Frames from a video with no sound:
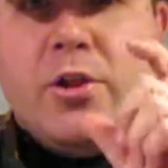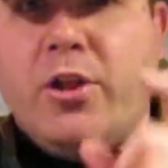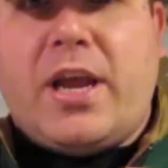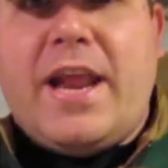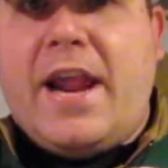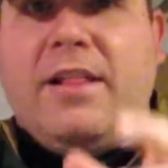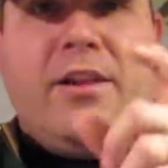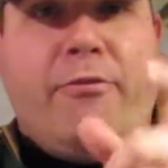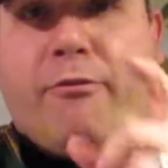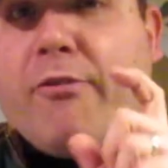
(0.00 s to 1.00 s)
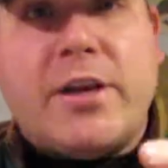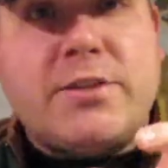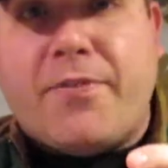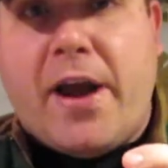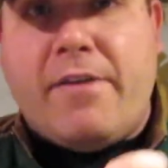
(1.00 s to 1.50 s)
looking at a little
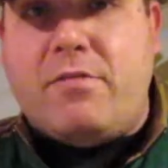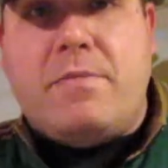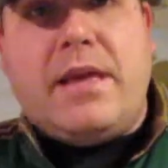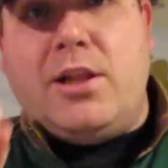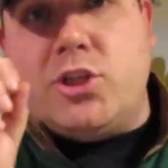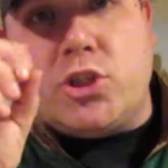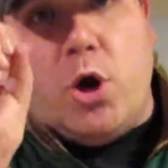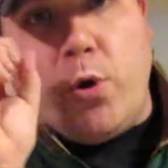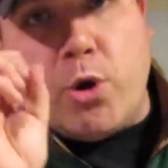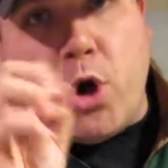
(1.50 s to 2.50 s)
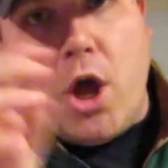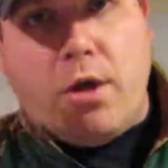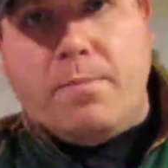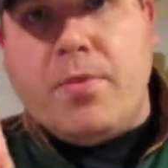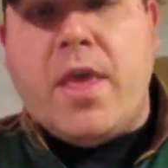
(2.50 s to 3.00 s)
French fry of a meal and just going,
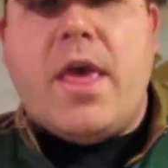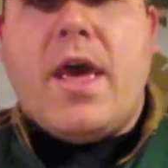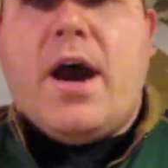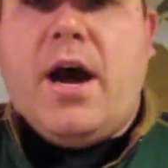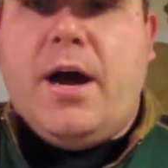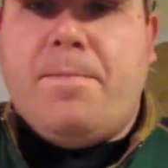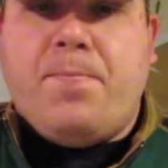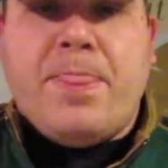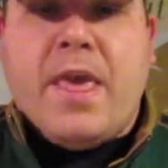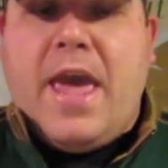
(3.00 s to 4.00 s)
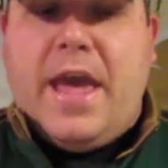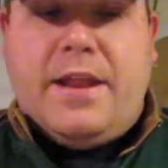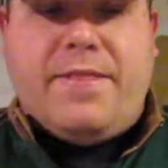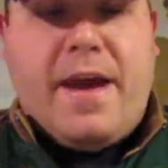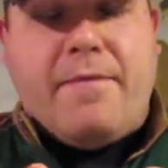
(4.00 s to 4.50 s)
and
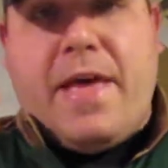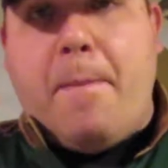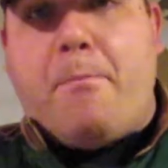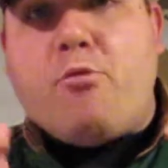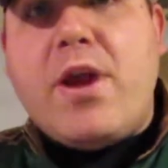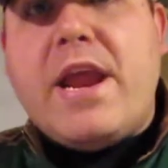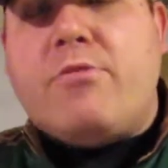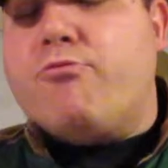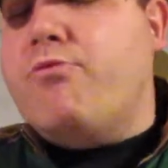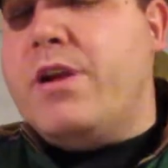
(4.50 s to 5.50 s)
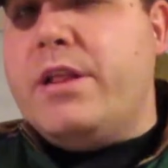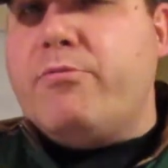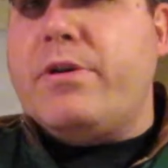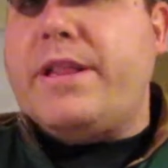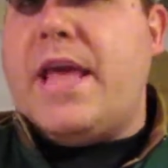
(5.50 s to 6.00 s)
that braid
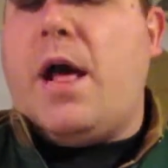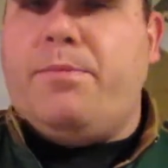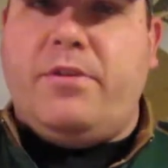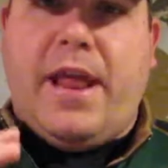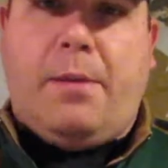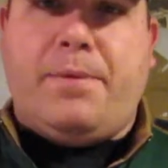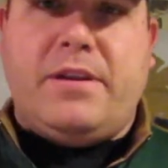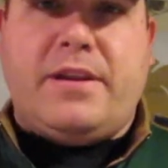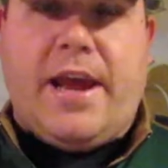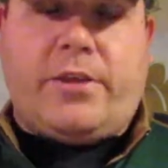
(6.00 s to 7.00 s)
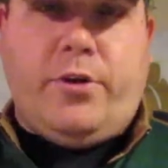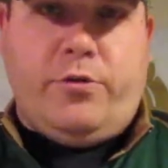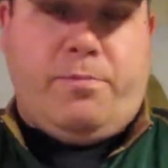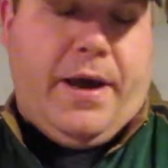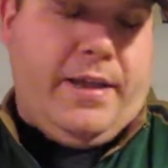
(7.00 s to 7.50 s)
really helps in helping detect
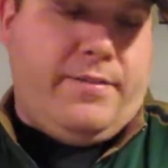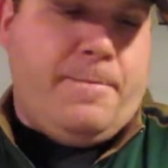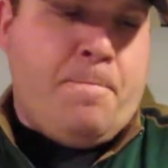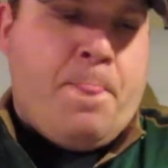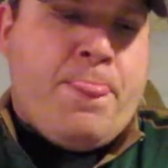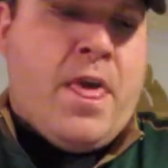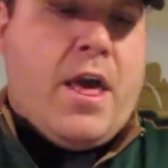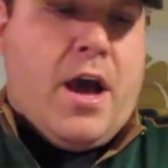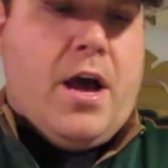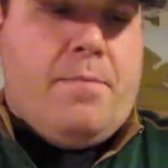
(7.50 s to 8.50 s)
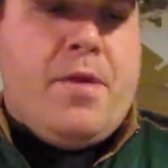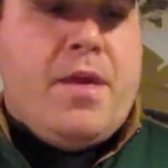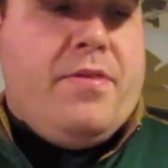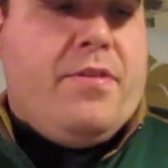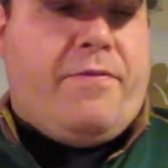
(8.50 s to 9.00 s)
those bites. The
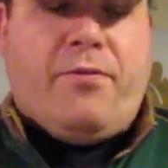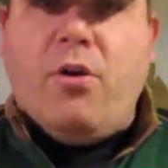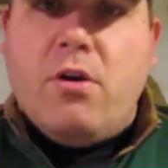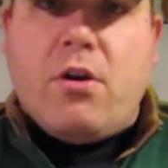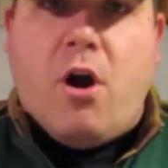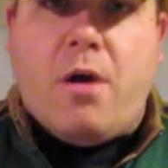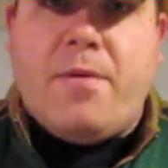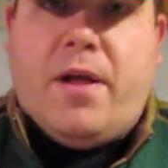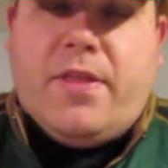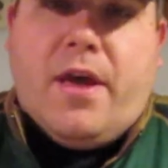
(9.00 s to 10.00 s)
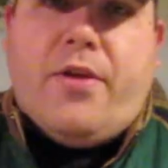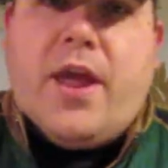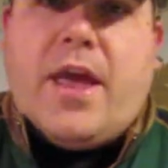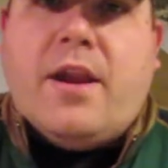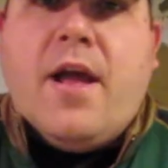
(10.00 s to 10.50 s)
fluorocarbon, on the other
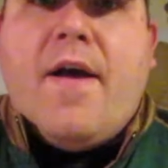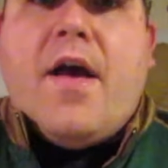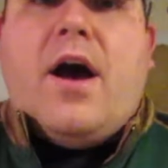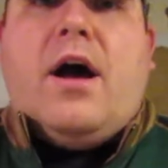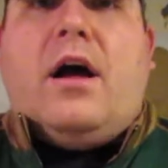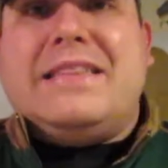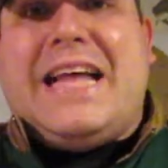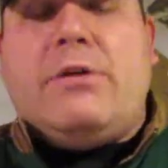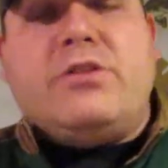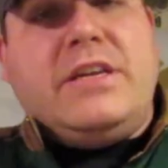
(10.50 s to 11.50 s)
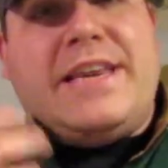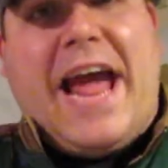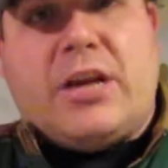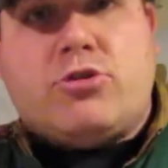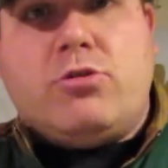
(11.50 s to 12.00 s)
hand, allows a
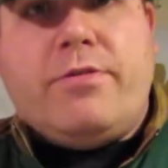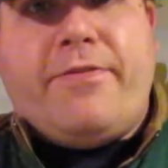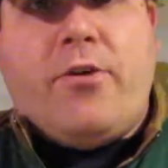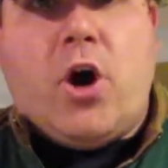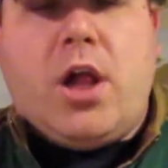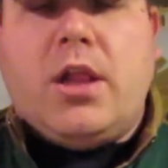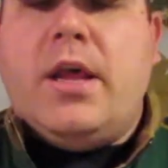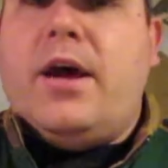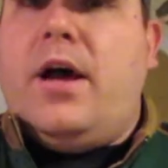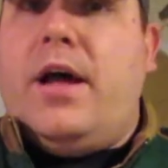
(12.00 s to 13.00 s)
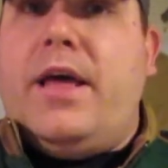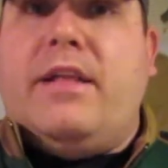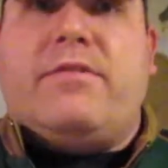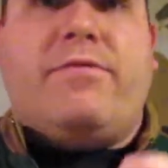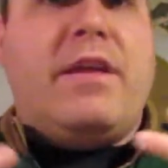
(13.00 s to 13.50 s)
natural fall.
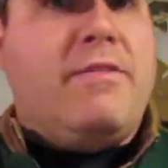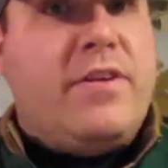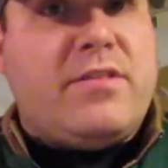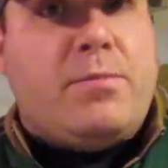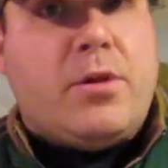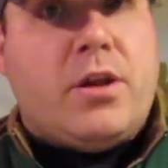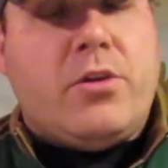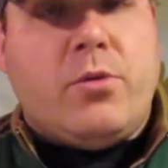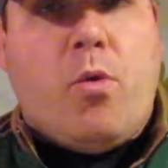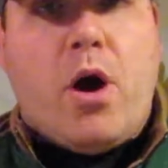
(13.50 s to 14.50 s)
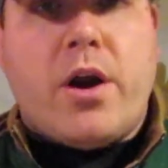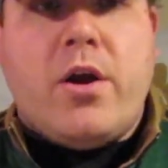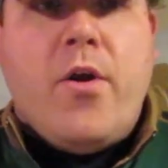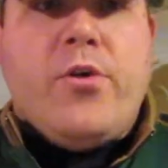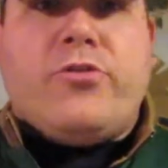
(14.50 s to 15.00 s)
It's invisible under the
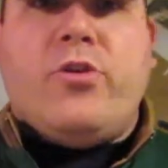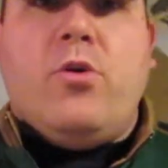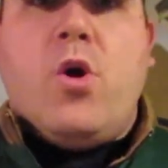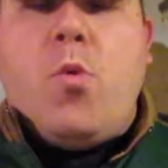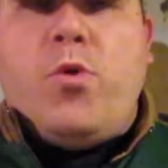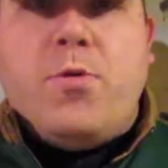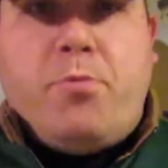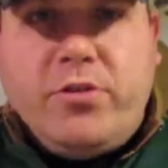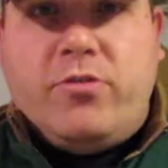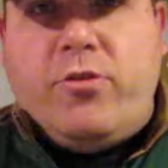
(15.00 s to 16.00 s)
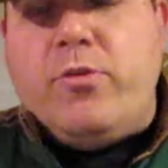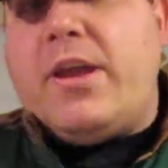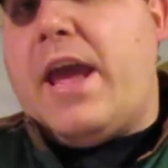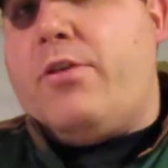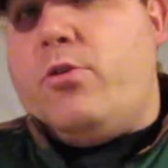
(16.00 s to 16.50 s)
water. So when you put the two
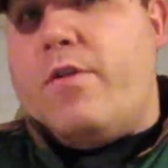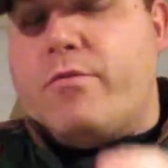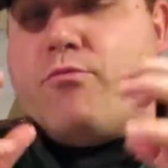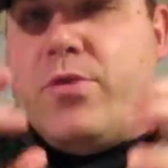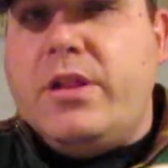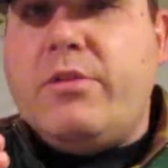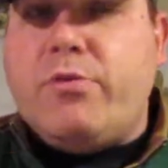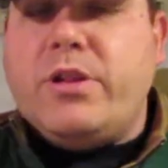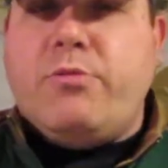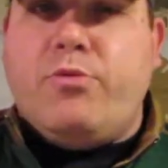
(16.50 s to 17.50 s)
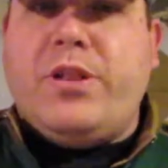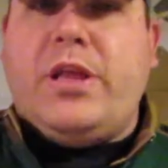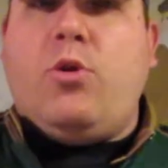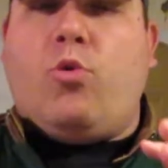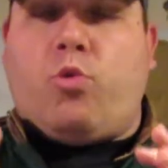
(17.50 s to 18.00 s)
together, you have a
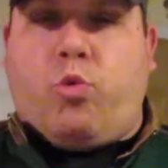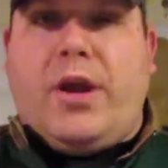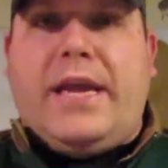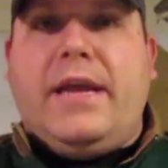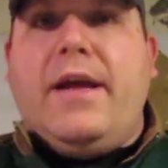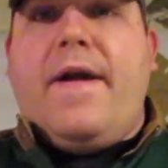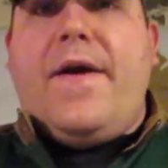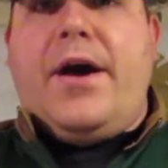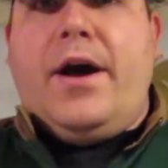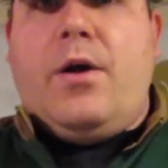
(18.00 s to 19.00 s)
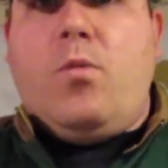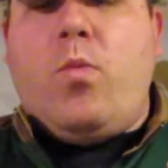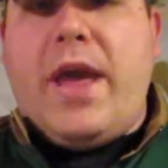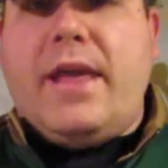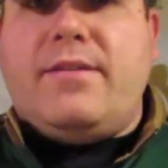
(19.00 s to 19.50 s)
really great
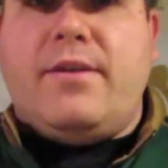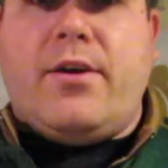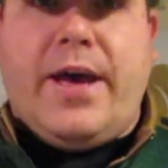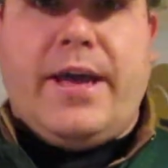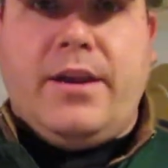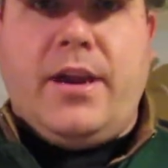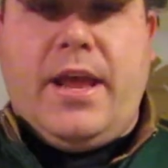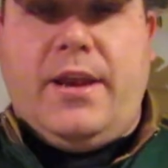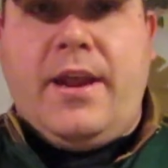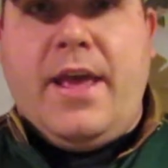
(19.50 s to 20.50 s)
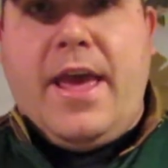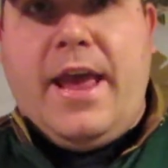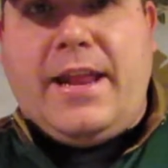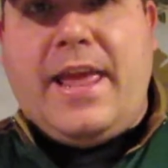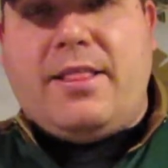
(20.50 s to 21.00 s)
way to go ahead
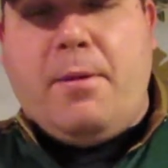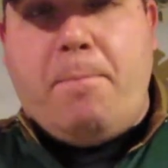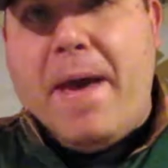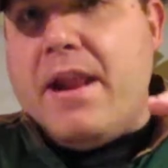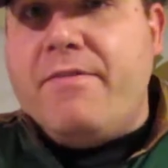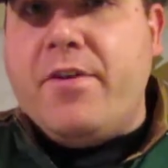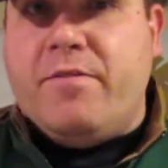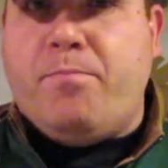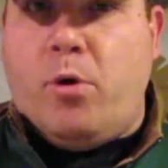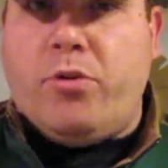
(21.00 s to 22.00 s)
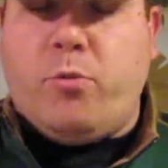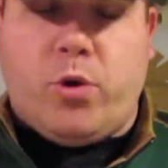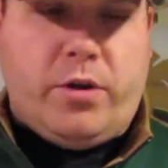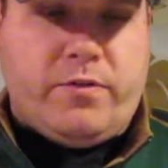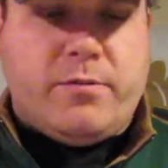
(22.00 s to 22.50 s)
and get the benefit of both
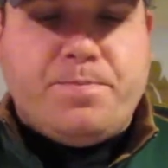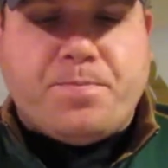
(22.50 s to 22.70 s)
worlds.